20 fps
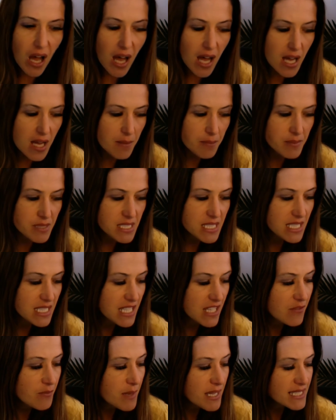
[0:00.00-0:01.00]
to
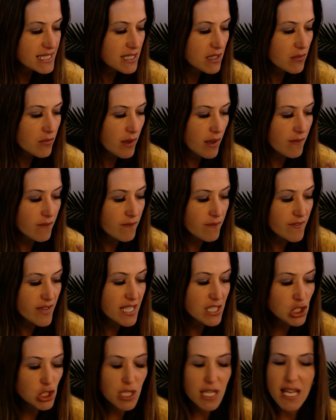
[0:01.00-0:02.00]
give myself a
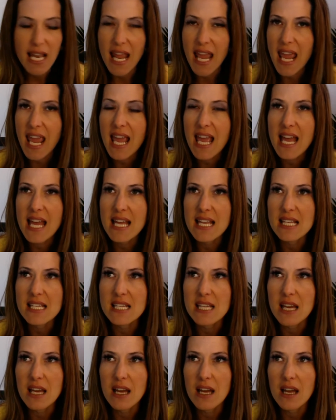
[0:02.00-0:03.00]
vision
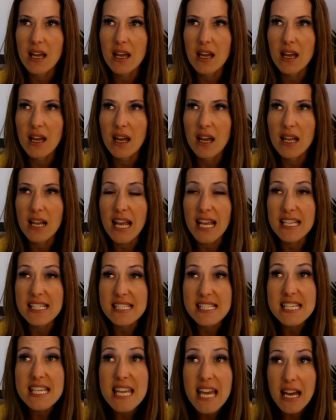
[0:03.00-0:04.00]
and an
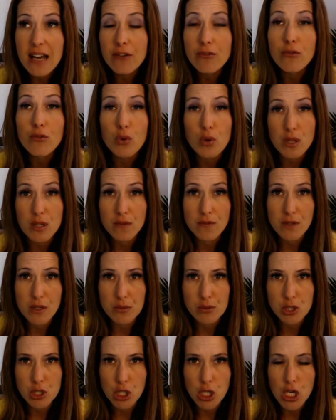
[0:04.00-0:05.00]
idea for the
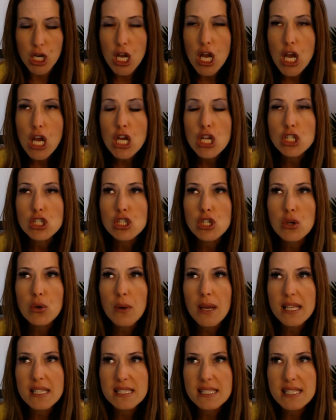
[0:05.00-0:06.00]
future.
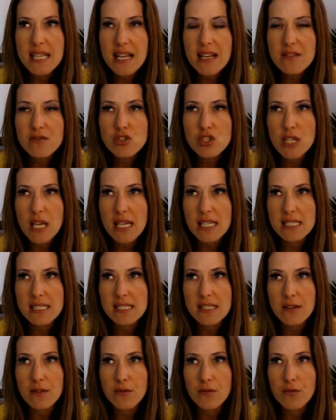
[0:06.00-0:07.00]
So instead of
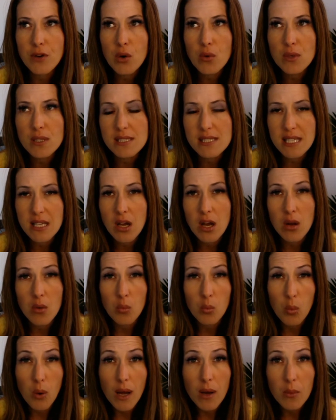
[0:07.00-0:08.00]
just focusing
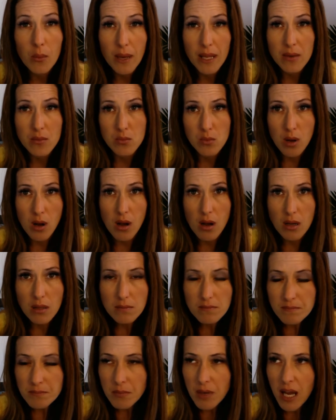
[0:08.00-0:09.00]
on what went
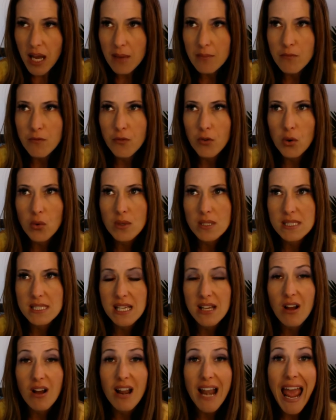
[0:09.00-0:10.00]
wrong, I'm
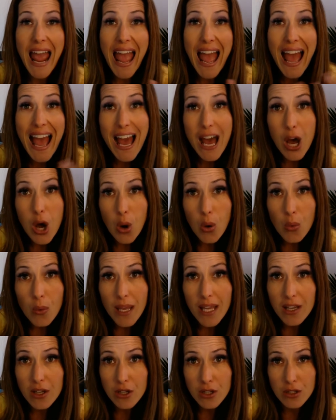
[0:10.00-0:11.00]
focusing on how
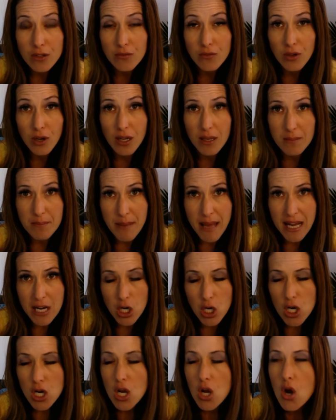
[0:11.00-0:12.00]
it could have gone
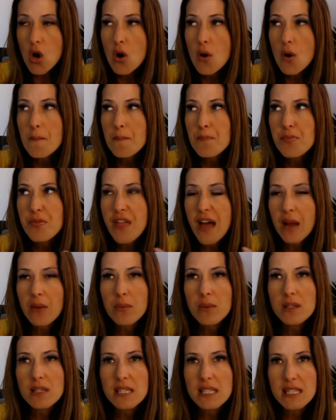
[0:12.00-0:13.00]
better.
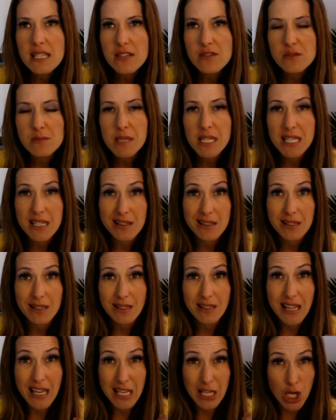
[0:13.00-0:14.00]
That really leaves me in
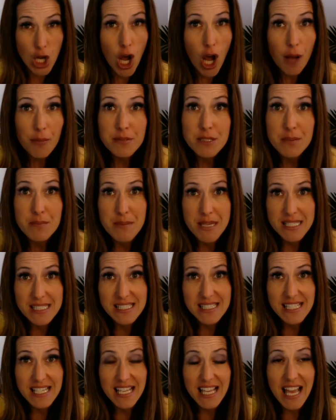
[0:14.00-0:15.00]
like an
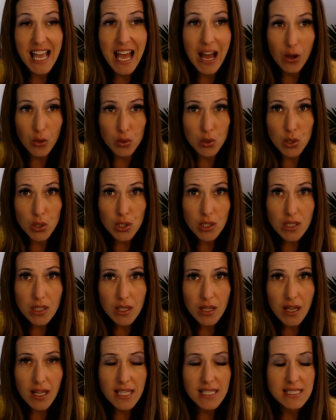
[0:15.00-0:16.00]
optimistic
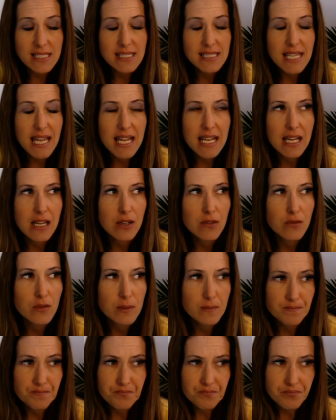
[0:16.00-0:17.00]
outlook instead of
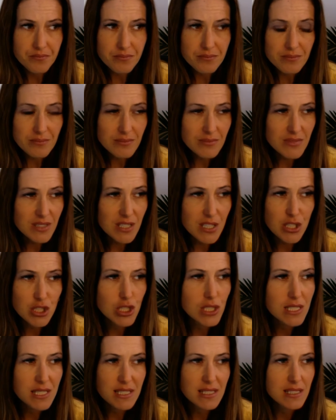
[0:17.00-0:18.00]

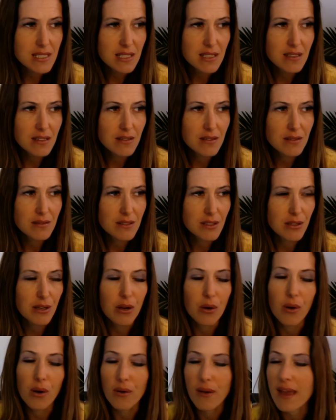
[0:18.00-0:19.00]
just,
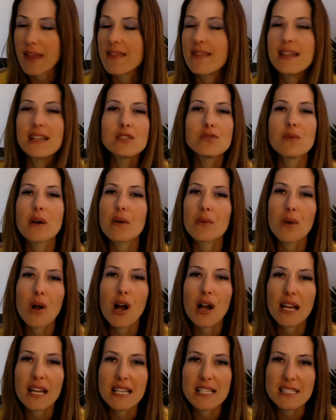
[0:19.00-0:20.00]
okay, this went
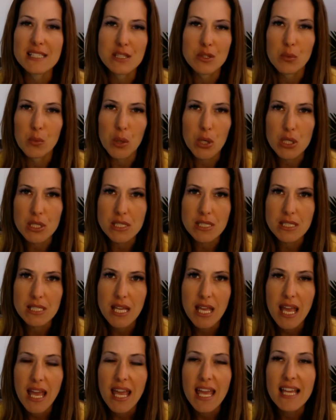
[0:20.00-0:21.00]
wrong and it's the
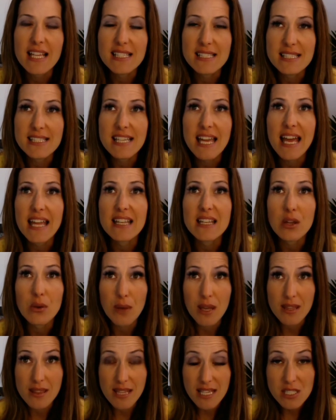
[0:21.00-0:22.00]
worst. Instead,
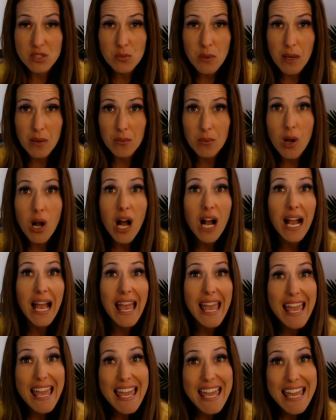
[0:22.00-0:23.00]
okay, this went wrong
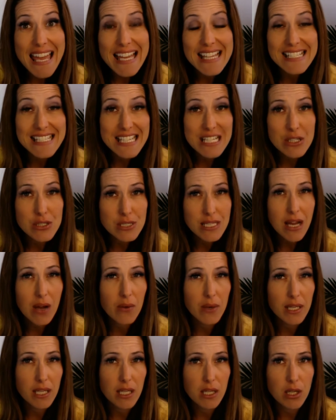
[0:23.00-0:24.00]
and here's
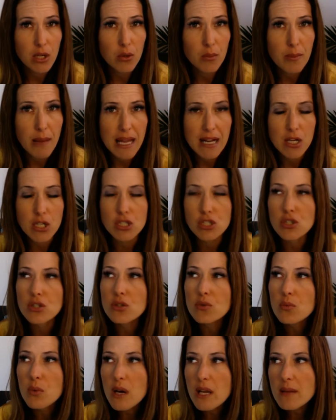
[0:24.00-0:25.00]
how it can go better. So
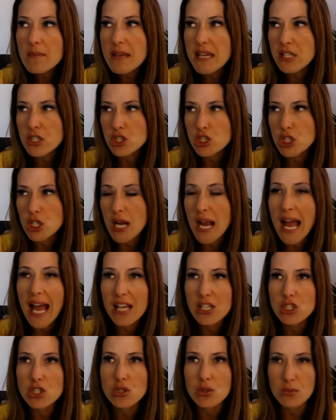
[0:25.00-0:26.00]
you want to make sure
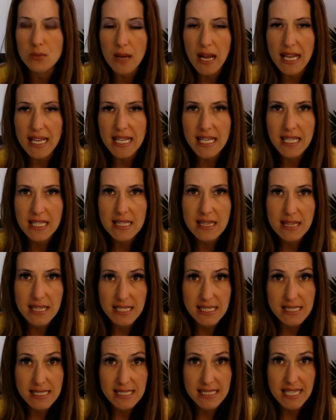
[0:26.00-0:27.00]
as you're writing
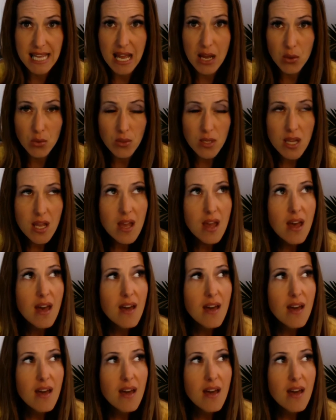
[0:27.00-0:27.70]
this down